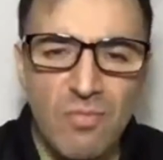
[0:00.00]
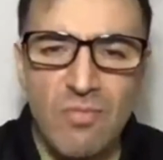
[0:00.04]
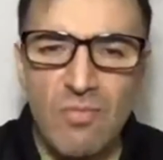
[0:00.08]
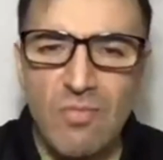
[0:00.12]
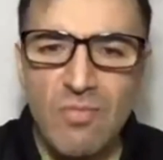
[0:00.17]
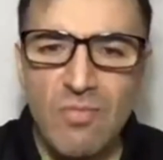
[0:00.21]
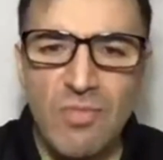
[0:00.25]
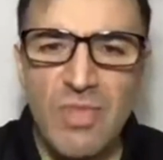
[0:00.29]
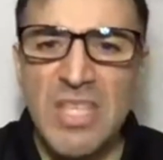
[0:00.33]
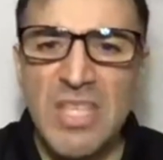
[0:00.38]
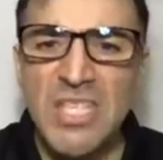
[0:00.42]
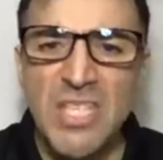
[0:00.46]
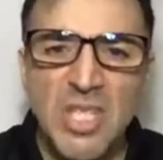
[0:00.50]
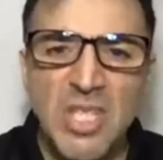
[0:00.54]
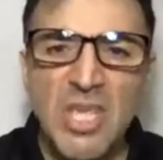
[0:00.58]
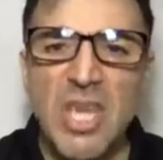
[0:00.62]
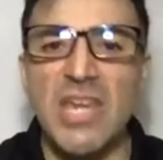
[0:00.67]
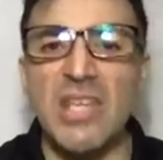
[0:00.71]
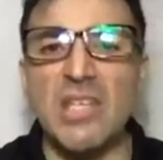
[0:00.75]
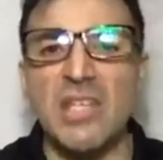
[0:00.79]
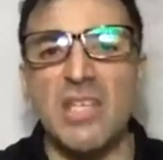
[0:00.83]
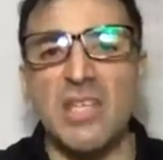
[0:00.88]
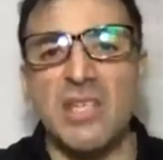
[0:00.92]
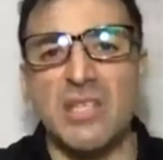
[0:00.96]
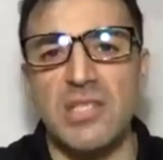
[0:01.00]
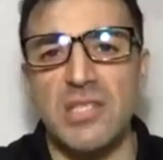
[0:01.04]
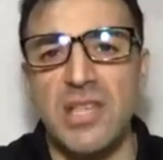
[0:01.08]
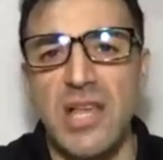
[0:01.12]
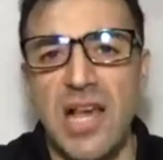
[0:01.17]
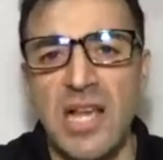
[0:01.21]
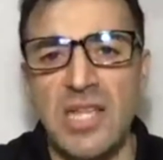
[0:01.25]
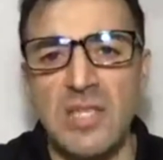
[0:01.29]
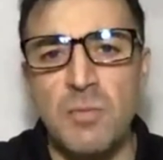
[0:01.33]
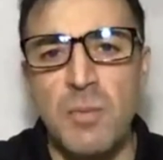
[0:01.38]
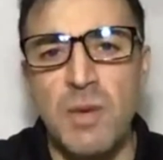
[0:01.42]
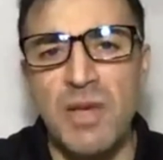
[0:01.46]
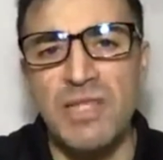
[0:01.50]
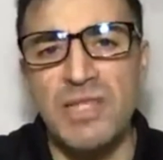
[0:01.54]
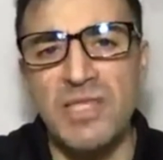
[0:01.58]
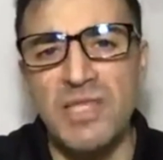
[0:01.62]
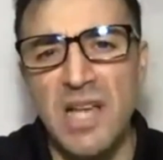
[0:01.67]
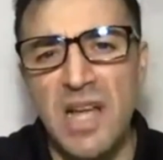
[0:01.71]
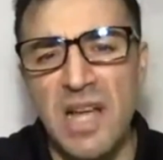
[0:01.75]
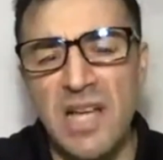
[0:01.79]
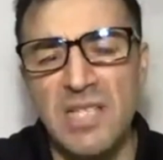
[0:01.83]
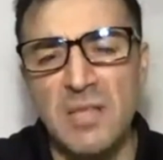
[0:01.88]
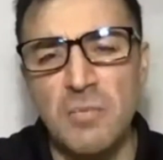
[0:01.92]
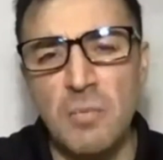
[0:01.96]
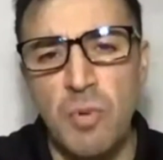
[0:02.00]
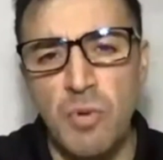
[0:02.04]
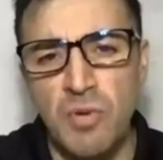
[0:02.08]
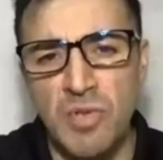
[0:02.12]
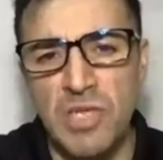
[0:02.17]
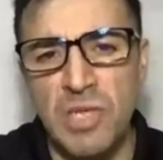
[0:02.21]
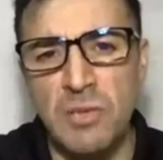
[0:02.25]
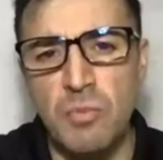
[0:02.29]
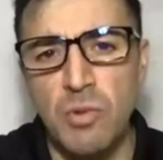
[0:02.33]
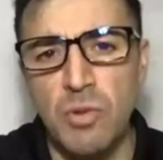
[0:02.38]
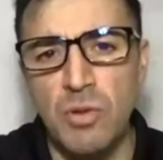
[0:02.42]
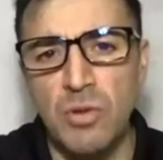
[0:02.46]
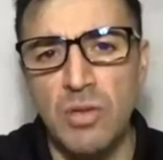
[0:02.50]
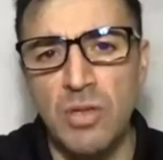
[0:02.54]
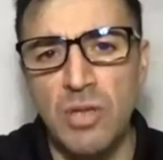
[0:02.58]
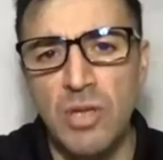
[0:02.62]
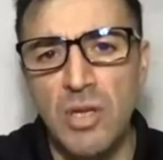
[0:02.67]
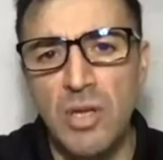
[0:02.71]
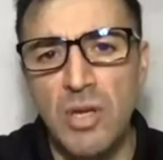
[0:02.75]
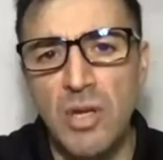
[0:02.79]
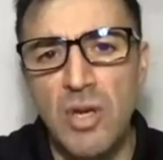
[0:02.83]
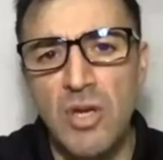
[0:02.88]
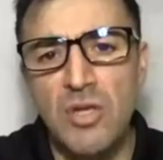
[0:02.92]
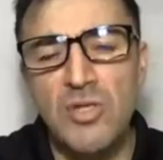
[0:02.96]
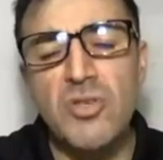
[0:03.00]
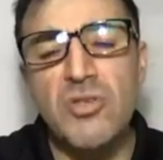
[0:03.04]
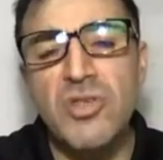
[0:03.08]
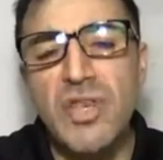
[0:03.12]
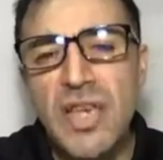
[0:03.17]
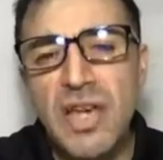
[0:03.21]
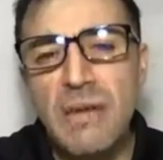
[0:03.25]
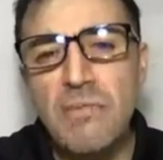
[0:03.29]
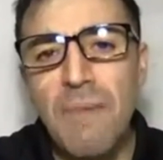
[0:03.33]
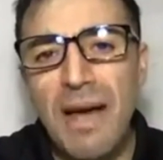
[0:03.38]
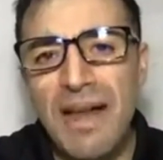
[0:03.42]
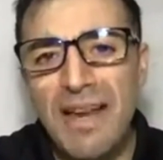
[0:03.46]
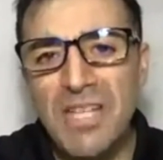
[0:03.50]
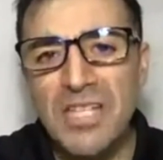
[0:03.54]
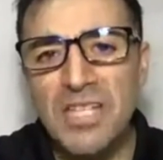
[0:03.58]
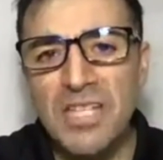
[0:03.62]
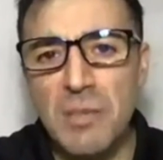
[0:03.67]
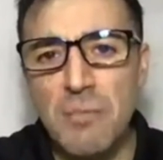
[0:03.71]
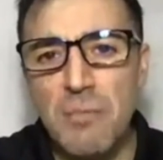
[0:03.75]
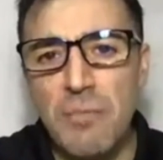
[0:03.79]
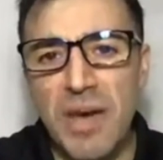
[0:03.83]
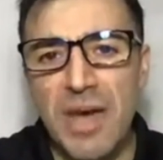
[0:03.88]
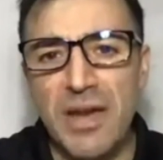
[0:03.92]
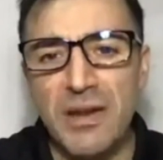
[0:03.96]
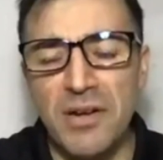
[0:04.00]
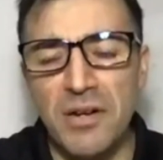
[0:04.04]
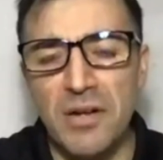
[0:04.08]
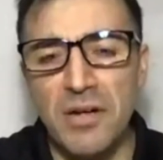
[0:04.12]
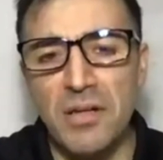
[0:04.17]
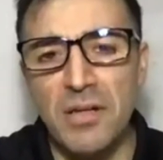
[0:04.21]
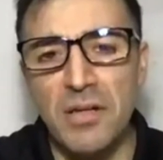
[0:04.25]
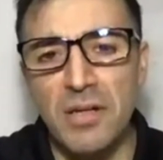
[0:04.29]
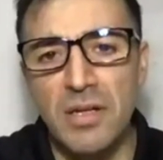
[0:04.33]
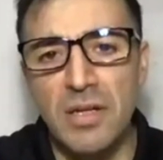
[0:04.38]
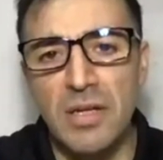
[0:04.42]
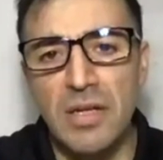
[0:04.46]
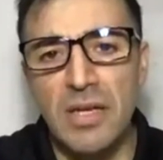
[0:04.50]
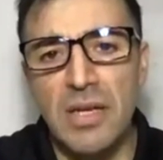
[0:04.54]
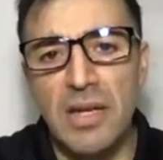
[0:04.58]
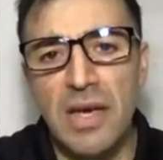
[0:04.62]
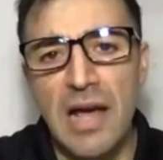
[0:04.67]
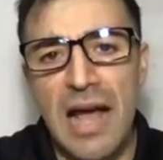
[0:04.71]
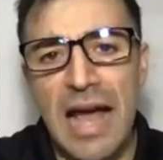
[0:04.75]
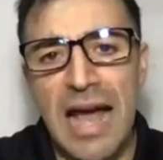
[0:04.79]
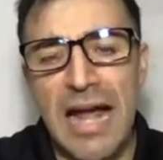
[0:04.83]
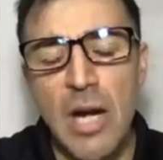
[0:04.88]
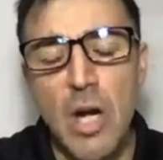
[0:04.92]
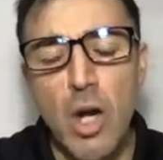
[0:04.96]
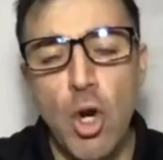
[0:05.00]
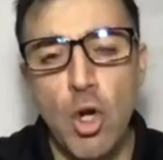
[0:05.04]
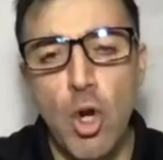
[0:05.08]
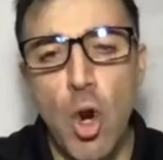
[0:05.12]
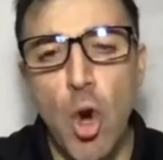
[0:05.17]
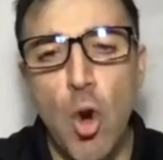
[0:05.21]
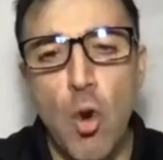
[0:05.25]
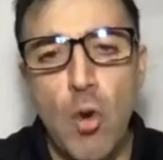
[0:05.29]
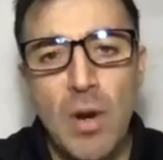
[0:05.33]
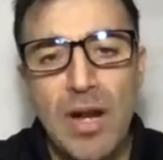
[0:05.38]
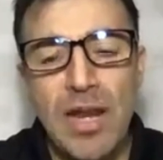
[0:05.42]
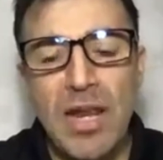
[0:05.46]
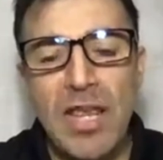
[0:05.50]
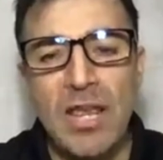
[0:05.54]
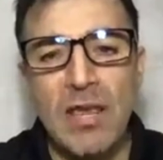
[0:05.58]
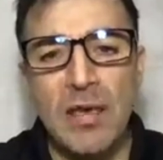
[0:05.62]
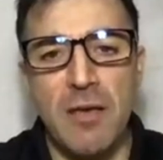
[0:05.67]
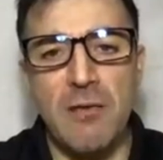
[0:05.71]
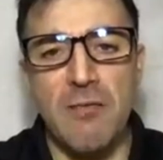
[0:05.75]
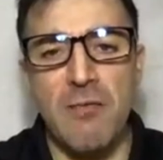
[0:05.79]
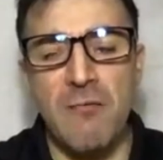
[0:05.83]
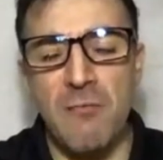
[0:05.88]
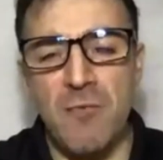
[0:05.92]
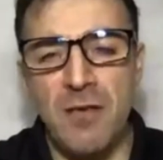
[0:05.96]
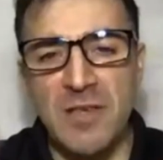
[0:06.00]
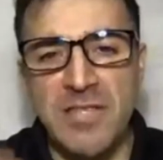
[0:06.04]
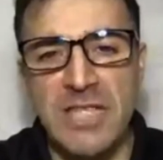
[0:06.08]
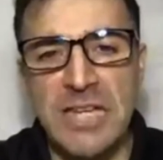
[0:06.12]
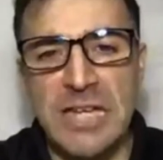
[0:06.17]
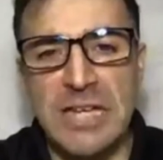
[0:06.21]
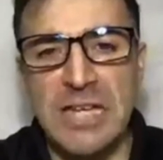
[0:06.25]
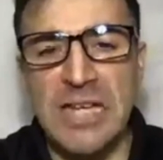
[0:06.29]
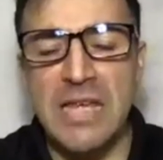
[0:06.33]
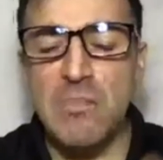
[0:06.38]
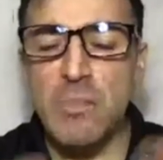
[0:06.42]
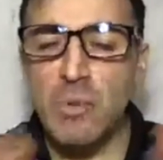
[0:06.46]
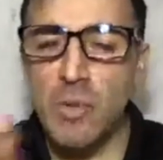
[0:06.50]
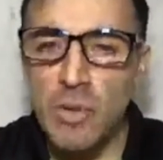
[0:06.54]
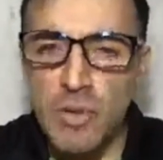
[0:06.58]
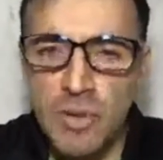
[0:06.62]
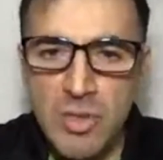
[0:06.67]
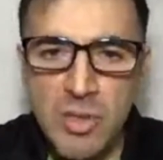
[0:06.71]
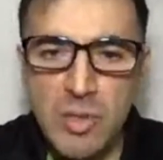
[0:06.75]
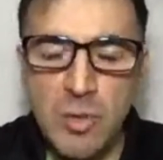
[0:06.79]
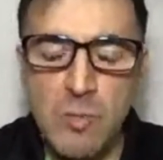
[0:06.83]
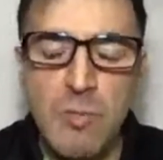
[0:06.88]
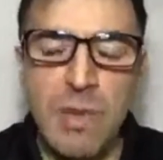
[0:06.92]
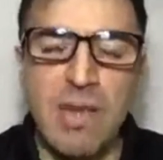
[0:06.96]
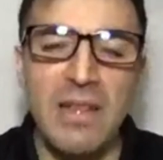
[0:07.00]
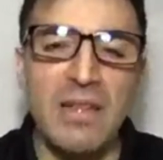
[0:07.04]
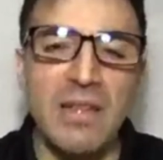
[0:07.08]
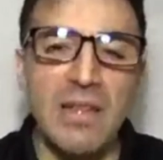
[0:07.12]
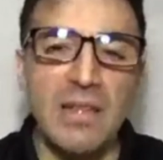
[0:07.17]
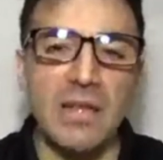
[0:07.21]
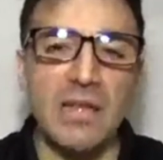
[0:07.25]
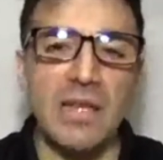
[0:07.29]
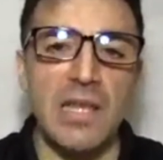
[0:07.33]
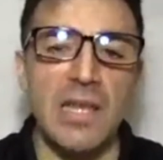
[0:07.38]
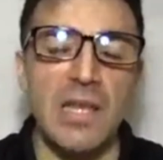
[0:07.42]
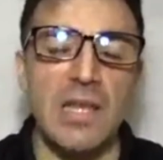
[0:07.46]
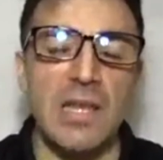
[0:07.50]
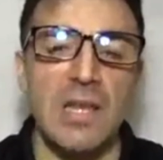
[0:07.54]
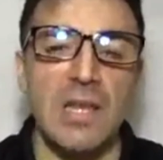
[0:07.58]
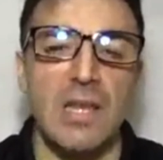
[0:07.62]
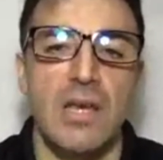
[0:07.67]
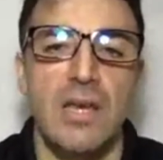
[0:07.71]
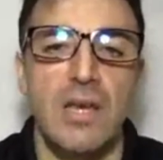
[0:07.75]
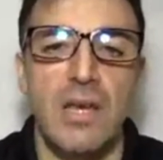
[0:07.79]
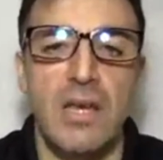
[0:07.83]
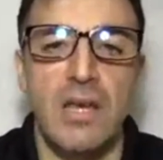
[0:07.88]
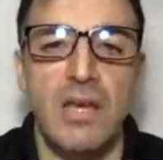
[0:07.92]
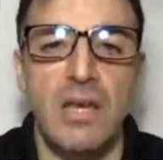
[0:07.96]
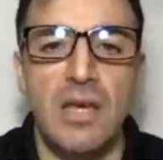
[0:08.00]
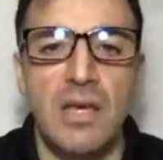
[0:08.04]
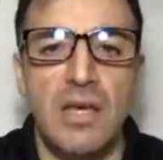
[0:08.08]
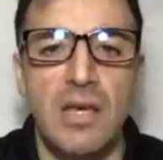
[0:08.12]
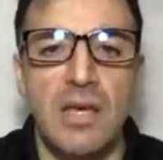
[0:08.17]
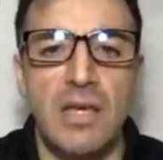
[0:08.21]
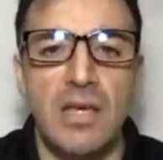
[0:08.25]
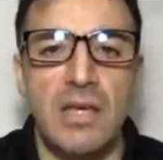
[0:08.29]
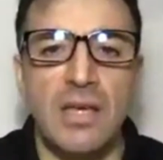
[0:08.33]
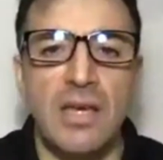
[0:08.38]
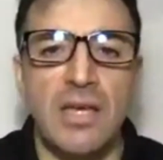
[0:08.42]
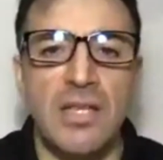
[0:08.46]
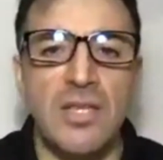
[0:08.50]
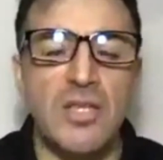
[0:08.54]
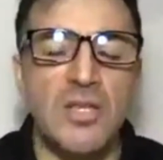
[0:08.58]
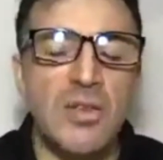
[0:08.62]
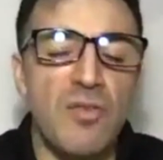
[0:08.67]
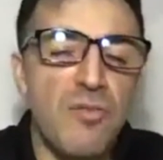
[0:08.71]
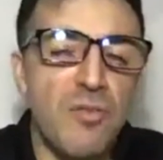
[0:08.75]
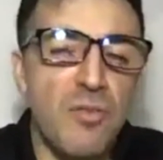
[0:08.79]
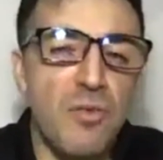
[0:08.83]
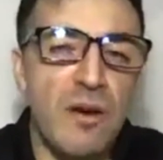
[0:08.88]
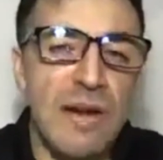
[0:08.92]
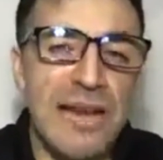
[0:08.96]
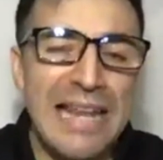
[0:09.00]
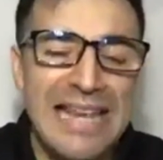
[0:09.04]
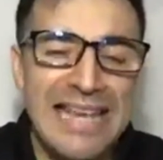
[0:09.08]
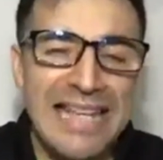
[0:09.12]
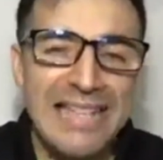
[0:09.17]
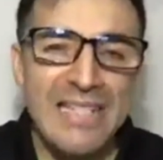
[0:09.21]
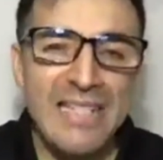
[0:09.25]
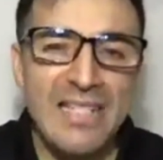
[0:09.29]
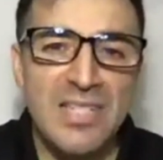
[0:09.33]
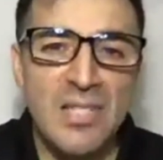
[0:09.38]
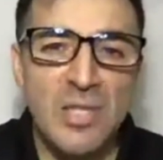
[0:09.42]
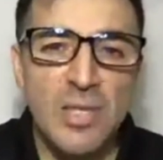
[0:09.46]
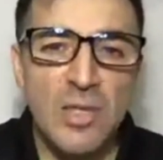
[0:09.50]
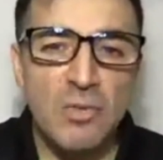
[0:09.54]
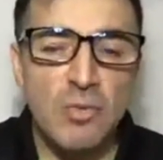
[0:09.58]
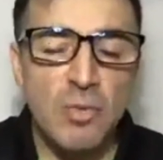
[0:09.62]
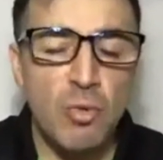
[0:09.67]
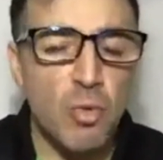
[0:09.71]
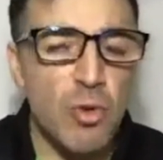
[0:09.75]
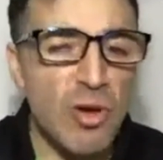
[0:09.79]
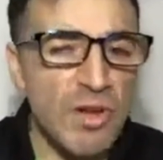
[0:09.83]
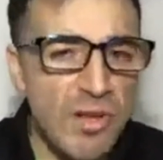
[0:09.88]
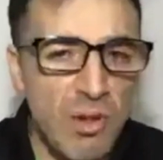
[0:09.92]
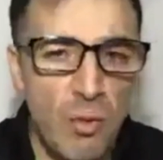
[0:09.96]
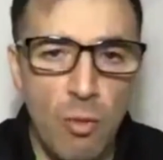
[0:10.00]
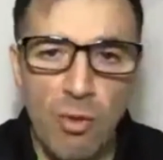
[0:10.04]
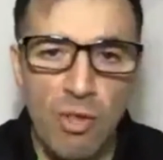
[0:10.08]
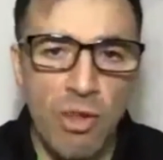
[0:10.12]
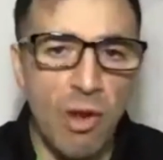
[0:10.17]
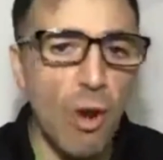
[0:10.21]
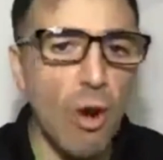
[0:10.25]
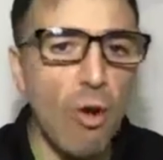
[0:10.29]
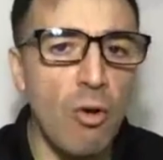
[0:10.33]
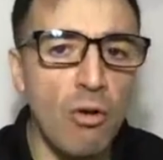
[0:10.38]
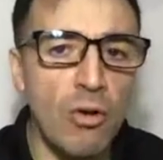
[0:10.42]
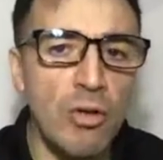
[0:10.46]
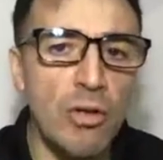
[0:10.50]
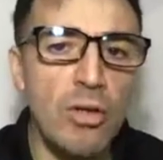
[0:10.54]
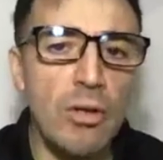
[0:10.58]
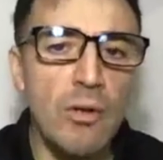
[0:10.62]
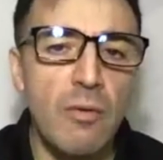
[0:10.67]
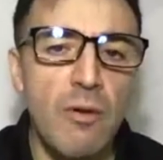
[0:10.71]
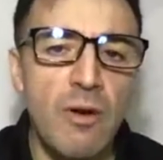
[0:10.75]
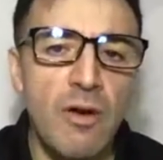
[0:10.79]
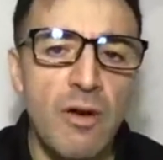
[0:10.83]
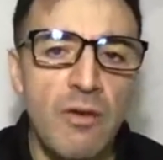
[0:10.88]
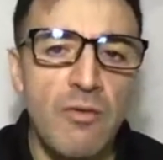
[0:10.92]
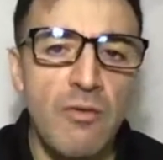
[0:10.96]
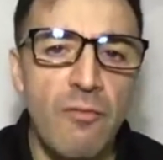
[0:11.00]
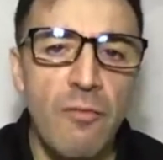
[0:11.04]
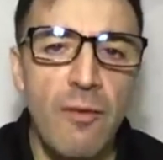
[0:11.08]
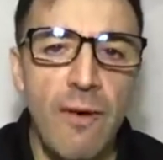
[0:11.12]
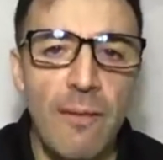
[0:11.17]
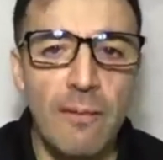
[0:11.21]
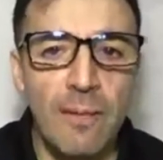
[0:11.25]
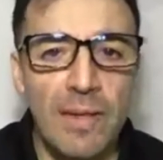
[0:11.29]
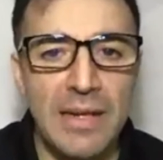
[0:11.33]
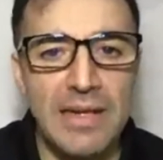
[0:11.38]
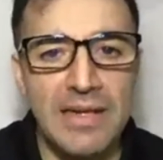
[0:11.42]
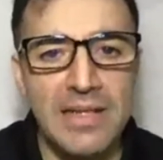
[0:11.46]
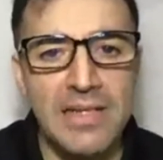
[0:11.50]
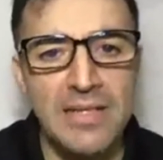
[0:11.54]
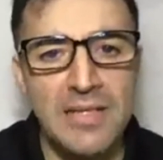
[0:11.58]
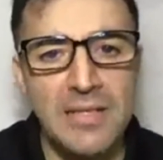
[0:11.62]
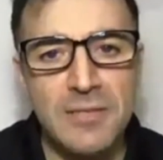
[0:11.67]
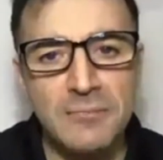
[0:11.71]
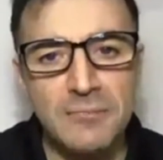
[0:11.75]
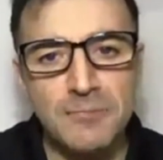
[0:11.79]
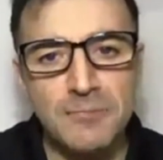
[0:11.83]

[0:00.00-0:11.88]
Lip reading: these changes as best as possible so they can manage them better and not only physically but also mentally can suffer less together with their own families.